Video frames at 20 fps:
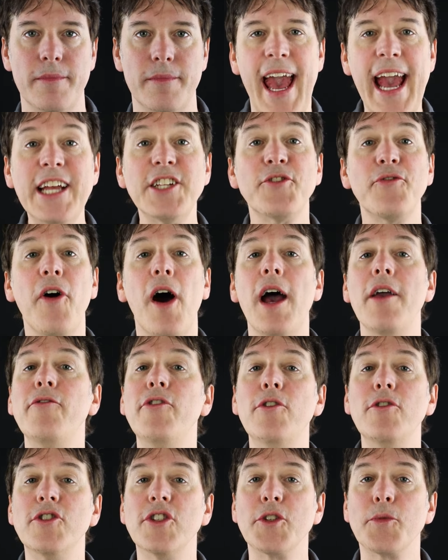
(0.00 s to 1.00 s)
Xvive
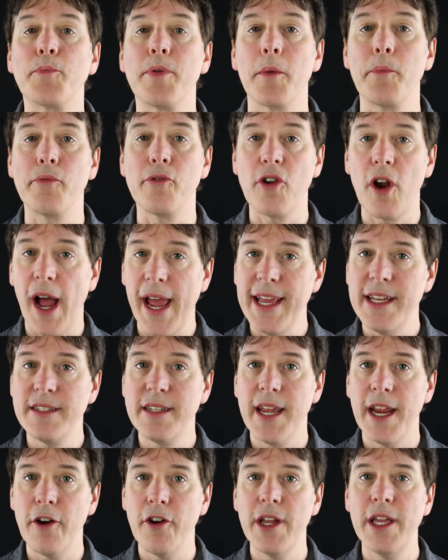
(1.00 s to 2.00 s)
uses
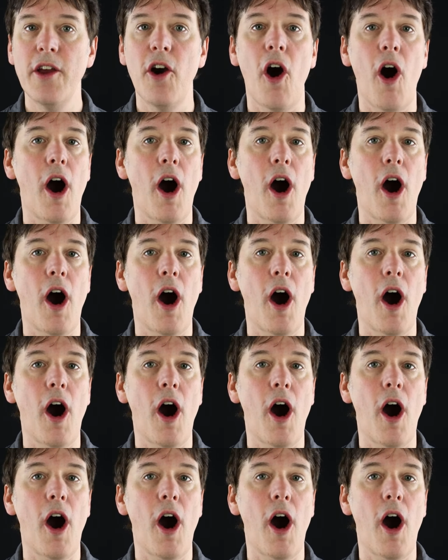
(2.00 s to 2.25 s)
proprietary